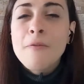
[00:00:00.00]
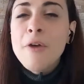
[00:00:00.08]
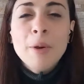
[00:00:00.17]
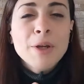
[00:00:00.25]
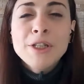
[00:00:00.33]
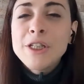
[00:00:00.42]

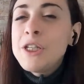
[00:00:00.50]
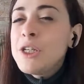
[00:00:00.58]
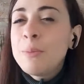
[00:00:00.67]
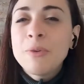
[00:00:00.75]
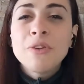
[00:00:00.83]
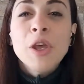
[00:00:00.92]
very
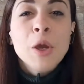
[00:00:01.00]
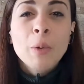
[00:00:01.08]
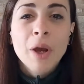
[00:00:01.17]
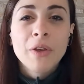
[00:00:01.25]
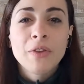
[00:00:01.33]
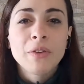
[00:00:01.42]
deep
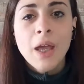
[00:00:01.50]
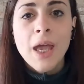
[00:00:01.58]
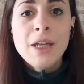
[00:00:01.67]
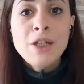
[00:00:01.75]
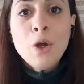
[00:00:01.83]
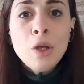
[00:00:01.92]
secrets.
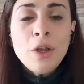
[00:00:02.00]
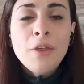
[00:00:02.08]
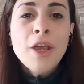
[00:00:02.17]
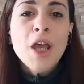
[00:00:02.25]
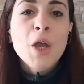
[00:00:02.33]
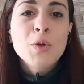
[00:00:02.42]
And the only
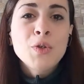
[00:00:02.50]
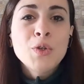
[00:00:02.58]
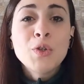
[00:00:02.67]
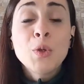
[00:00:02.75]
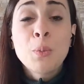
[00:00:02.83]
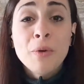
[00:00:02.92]
thing I could
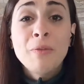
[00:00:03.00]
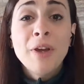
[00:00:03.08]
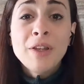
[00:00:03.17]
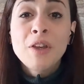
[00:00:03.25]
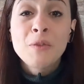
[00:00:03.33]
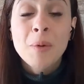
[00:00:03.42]
do to
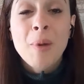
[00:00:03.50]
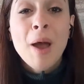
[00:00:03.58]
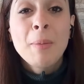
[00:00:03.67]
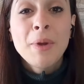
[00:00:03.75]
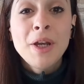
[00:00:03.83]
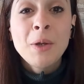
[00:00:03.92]
prevent this from
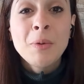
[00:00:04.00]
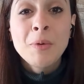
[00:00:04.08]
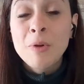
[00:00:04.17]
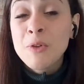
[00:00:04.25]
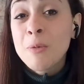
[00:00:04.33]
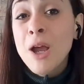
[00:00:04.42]
happening
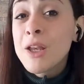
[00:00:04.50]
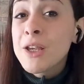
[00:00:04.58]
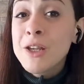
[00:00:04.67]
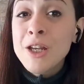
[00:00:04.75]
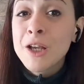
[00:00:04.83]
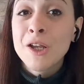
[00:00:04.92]
was
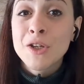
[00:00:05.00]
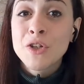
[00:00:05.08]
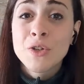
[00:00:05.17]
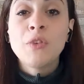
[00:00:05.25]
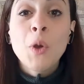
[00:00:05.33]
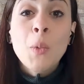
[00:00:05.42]
writing in
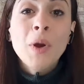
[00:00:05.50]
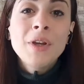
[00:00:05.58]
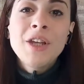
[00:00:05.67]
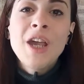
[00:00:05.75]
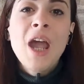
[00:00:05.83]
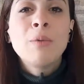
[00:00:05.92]
English. So one
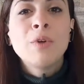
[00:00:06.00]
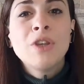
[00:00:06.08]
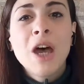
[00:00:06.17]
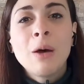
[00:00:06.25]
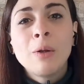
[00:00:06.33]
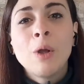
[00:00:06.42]
day I would
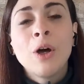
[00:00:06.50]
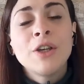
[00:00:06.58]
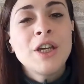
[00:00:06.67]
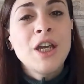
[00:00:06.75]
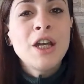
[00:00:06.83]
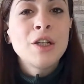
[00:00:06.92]

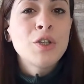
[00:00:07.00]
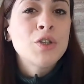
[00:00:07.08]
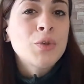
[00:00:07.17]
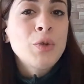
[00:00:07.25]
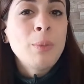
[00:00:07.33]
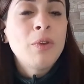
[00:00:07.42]
download English
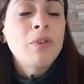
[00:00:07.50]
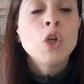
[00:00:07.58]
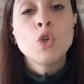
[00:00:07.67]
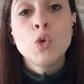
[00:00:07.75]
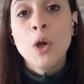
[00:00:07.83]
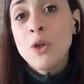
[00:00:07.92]
scripts
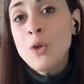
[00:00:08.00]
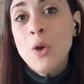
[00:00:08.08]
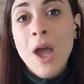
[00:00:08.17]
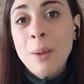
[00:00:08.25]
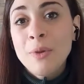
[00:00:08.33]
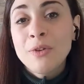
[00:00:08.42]
to a new
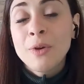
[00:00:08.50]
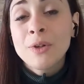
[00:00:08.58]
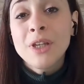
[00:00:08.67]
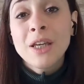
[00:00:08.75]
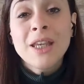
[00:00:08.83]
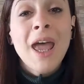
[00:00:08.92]

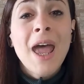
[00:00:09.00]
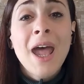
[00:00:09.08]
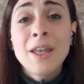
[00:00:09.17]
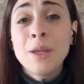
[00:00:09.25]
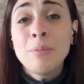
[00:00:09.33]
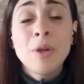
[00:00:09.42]
episode that
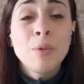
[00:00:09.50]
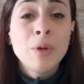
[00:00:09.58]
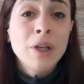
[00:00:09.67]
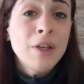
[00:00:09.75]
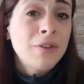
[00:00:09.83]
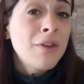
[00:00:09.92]
hadn't been
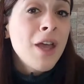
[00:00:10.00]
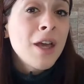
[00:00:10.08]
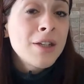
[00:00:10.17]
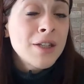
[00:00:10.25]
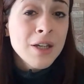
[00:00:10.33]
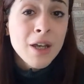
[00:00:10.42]
released
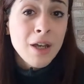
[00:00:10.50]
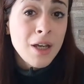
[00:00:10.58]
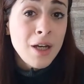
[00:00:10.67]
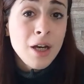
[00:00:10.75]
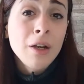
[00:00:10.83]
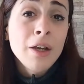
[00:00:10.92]
yet
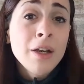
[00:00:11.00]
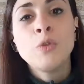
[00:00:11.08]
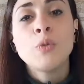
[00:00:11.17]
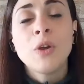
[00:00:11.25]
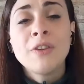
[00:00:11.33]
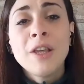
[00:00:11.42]
in Italy,
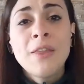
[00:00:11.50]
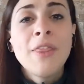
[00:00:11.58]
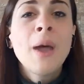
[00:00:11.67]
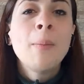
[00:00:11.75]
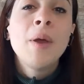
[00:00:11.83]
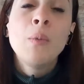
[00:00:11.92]
translate
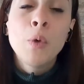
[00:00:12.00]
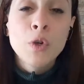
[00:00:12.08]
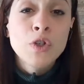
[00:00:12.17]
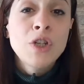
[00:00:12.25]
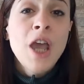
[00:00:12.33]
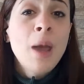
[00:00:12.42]
them and
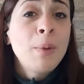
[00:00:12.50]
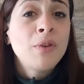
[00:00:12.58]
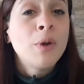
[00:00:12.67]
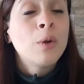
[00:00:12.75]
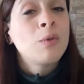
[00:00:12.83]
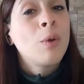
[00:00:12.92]
watch the
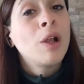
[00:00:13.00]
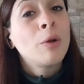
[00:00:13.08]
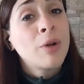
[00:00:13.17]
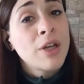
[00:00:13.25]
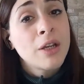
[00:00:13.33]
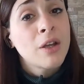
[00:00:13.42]
episodes while
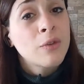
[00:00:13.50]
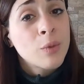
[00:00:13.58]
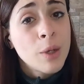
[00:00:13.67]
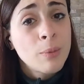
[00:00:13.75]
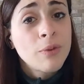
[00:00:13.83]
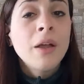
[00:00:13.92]
reading the
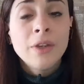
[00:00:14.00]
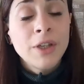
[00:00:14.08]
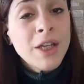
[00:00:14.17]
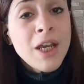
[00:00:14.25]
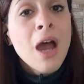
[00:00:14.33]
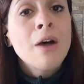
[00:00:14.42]
script. The
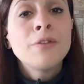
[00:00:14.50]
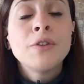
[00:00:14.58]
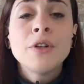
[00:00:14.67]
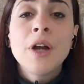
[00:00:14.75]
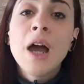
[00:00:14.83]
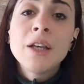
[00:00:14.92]
day
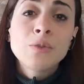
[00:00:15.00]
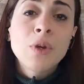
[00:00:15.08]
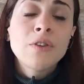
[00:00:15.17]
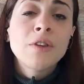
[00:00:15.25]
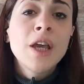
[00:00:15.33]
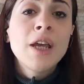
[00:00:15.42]
after, I
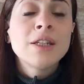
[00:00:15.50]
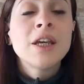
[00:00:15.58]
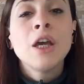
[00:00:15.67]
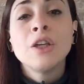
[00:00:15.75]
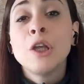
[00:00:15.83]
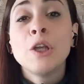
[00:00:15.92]
translate
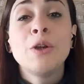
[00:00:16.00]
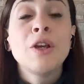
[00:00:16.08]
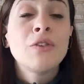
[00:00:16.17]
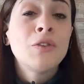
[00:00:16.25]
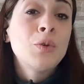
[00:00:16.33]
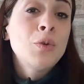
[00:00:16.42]
the
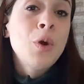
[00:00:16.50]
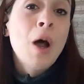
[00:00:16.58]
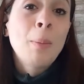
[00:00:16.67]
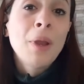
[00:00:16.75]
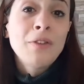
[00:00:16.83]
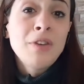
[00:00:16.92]
lyrics to a
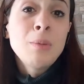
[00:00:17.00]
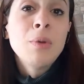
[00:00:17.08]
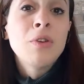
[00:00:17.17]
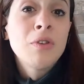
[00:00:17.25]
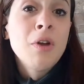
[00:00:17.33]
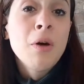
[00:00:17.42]
Placebo
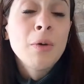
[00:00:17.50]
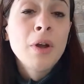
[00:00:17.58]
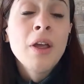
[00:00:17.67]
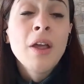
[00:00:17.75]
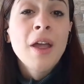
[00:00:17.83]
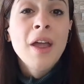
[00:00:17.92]

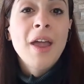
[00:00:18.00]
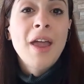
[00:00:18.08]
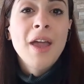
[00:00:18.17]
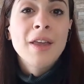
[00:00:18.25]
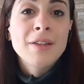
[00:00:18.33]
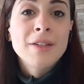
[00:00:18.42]
song
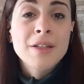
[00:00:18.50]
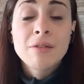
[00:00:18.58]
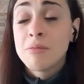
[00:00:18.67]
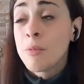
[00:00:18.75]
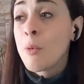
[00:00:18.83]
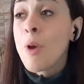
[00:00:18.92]
and
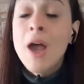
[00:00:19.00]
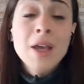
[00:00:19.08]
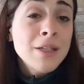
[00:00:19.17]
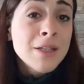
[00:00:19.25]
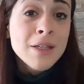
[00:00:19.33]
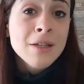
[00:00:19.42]

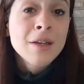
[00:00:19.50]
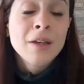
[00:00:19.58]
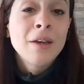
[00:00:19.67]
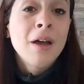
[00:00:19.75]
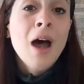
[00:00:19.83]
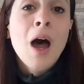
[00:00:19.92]
write
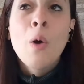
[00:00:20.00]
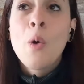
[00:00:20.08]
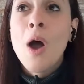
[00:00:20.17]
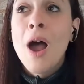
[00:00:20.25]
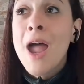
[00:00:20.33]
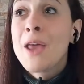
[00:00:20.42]

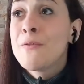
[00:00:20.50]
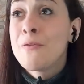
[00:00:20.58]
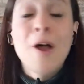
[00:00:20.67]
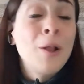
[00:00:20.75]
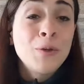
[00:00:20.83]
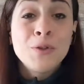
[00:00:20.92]
how I had
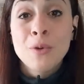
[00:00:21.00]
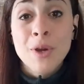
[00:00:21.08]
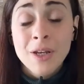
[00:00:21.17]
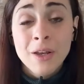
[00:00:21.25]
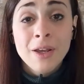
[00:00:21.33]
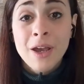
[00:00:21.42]
felt
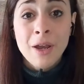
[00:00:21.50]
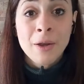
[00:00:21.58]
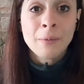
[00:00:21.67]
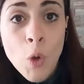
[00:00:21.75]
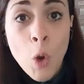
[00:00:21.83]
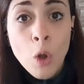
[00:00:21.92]
during the day,
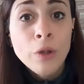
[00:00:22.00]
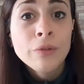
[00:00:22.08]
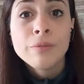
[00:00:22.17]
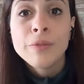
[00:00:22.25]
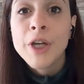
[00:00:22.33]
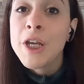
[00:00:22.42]

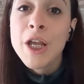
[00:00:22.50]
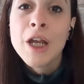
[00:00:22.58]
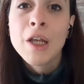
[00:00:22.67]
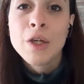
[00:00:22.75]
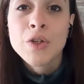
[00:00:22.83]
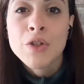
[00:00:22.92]
all in
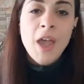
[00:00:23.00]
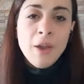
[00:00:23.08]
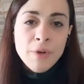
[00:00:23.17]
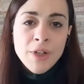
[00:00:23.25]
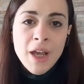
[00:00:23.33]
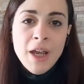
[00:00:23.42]
English.
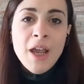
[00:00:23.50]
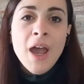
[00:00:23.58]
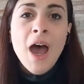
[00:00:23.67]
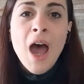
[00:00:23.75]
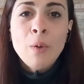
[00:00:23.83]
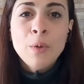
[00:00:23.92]
Every
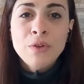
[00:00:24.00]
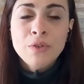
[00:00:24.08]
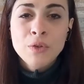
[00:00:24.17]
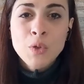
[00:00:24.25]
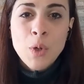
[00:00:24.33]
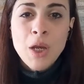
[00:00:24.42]
day I was
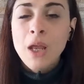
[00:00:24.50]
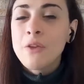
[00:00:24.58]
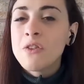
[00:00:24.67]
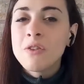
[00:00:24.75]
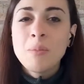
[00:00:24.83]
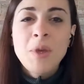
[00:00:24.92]
doing
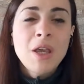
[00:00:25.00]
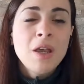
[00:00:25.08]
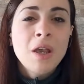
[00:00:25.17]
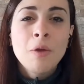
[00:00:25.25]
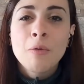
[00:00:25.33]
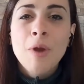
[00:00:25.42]

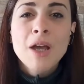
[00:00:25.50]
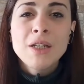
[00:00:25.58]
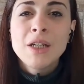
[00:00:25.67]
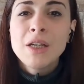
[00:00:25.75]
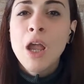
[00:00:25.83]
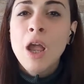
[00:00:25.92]
speaking,
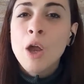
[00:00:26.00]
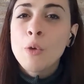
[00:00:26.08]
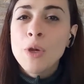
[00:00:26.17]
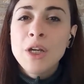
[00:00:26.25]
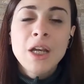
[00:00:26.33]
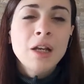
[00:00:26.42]
writing,
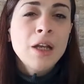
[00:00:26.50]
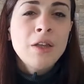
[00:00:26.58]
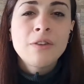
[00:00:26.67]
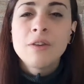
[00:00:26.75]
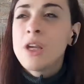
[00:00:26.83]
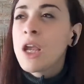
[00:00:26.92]
reading,
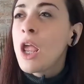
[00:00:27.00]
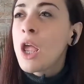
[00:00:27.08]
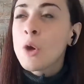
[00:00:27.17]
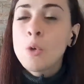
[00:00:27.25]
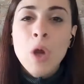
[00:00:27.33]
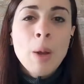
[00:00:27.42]
listening,
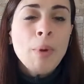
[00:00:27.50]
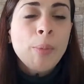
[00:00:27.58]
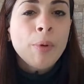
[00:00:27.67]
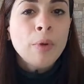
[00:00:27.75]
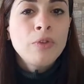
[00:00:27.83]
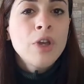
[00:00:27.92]
grammar,
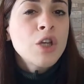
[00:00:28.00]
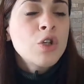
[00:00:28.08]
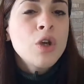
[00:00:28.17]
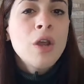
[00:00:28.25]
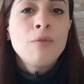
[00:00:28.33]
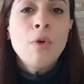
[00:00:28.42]

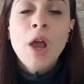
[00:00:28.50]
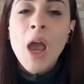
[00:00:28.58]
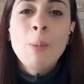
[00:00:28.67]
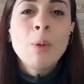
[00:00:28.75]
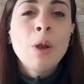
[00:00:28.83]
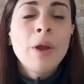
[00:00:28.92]
pronunciation and
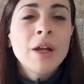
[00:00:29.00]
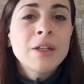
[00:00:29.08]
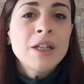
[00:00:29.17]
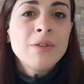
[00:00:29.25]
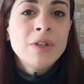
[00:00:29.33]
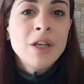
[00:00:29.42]
vocabulary
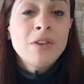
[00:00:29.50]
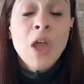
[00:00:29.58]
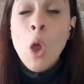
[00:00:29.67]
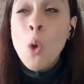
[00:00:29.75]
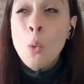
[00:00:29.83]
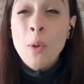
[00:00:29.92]
activities
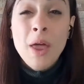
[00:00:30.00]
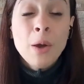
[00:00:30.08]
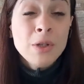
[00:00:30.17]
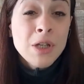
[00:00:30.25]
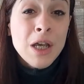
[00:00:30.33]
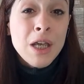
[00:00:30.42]

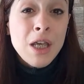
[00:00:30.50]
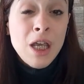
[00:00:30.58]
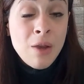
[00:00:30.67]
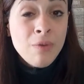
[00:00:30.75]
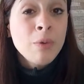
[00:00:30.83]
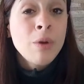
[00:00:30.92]
without
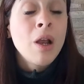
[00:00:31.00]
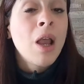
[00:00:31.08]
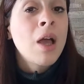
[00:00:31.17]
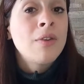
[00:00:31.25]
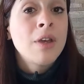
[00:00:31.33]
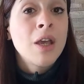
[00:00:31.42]
even
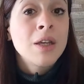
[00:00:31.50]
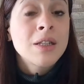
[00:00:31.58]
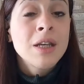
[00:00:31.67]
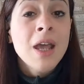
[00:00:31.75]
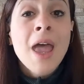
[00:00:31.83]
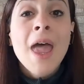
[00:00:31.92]
realizing
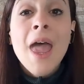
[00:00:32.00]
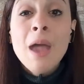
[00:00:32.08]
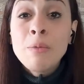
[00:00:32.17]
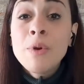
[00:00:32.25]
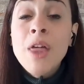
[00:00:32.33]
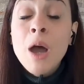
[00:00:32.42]
it
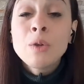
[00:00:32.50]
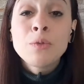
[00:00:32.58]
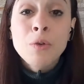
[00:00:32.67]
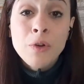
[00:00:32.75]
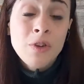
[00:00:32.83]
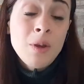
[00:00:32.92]
and without
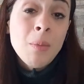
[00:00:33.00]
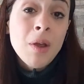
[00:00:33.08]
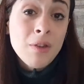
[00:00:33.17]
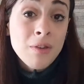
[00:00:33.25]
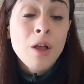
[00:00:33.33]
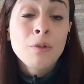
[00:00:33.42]
forcing
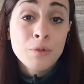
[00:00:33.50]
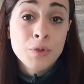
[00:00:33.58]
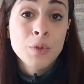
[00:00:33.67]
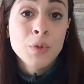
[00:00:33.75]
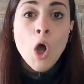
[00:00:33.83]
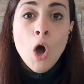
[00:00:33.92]
myself
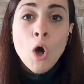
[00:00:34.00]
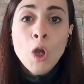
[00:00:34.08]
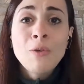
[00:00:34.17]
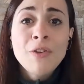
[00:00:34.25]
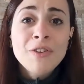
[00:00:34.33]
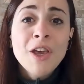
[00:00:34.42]
to.
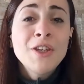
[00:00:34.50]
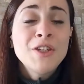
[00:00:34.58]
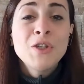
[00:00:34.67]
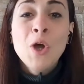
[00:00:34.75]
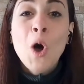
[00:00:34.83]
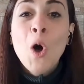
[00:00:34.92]
All of a
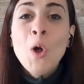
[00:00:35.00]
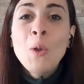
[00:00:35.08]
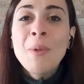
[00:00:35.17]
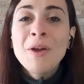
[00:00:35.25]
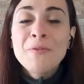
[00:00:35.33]
sudden, all my